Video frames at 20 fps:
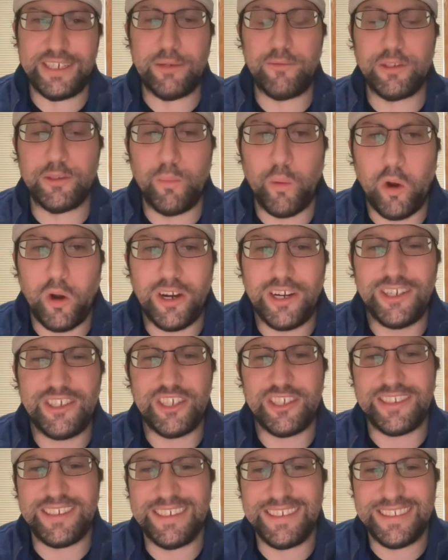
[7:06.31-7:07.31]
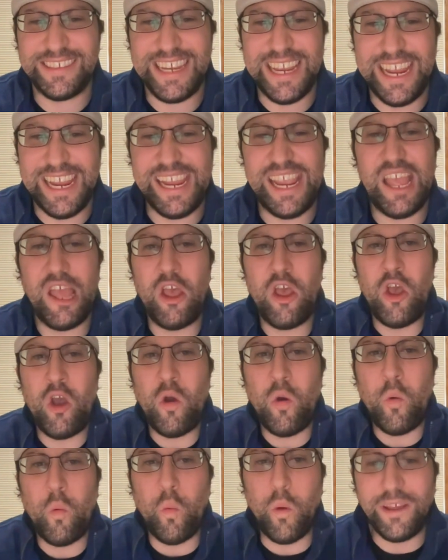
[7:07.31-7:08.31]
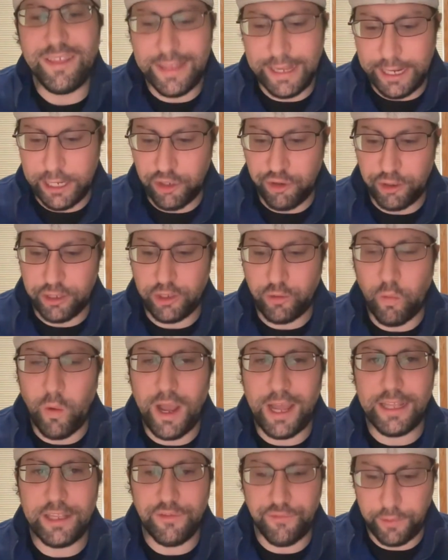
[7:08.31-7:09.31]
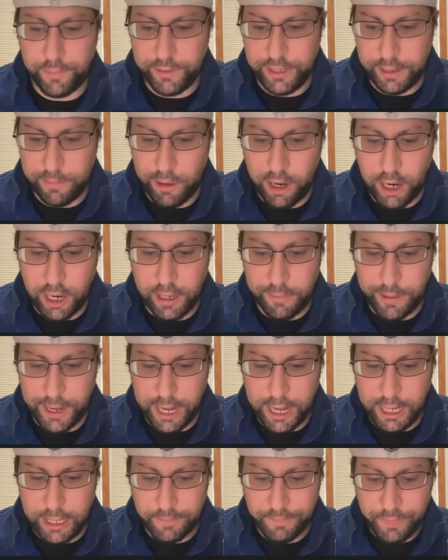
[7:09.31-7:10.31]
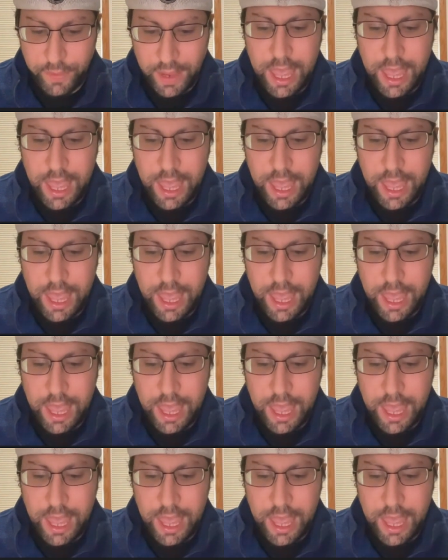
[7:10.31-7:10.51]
It was more just to see what the interest was from Jim Harbaugh.